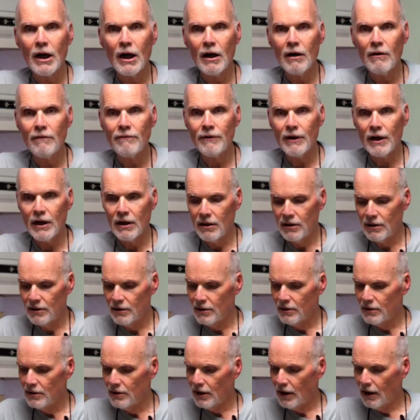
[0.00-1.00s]

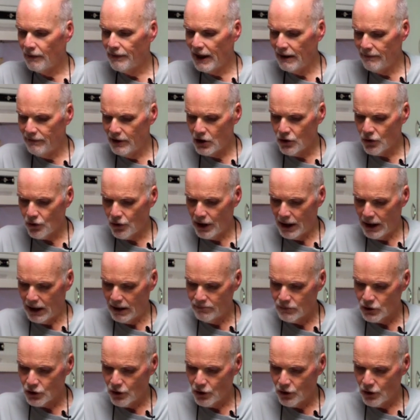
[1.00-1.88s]
of heavy cream.